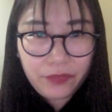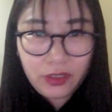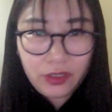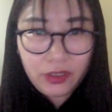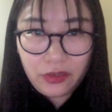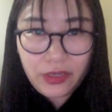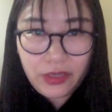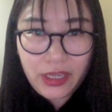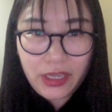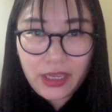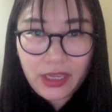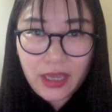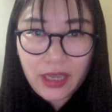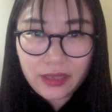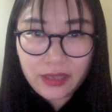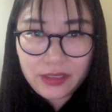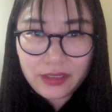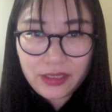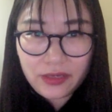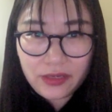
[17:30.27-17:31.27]
looking
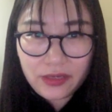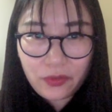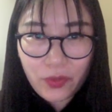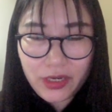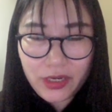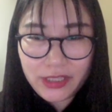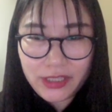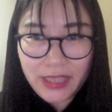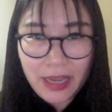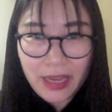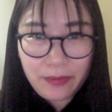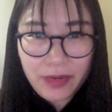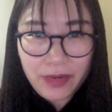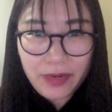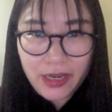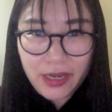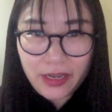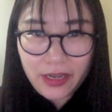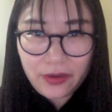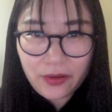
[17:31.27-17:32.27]
at what is
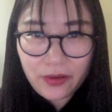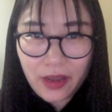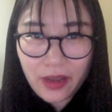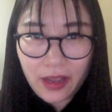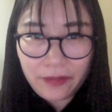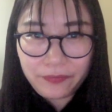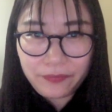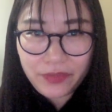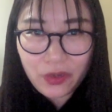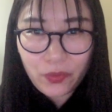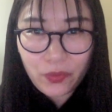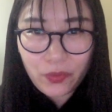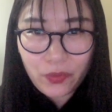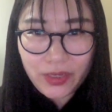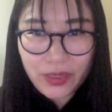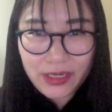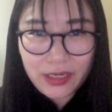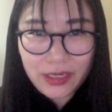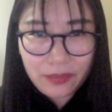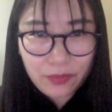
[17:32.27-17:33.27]
happening
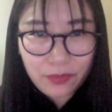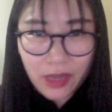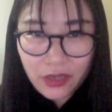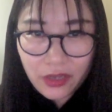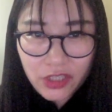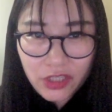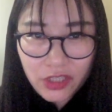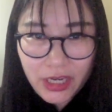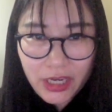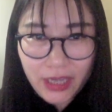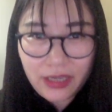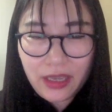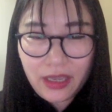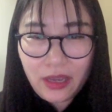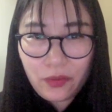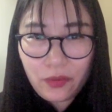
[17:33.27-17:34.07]
in blockchain.